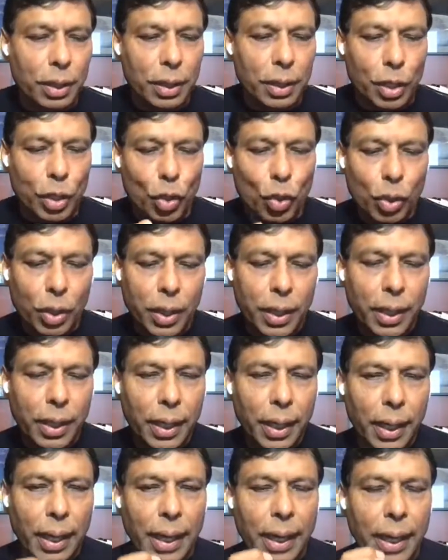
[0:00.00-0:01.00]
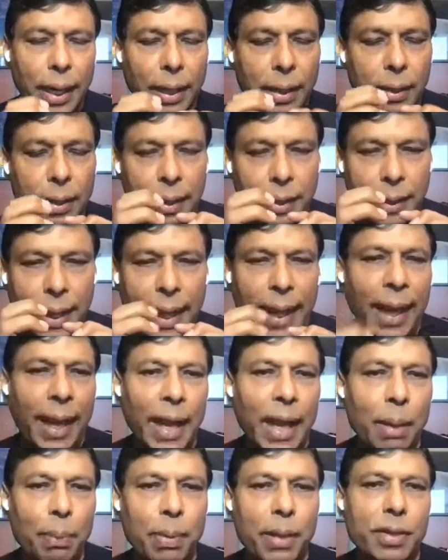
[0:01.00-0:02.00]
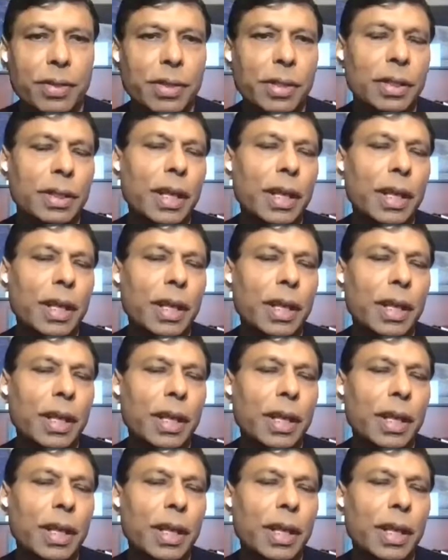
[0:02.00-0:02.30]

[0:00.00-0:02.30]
looking at the habits,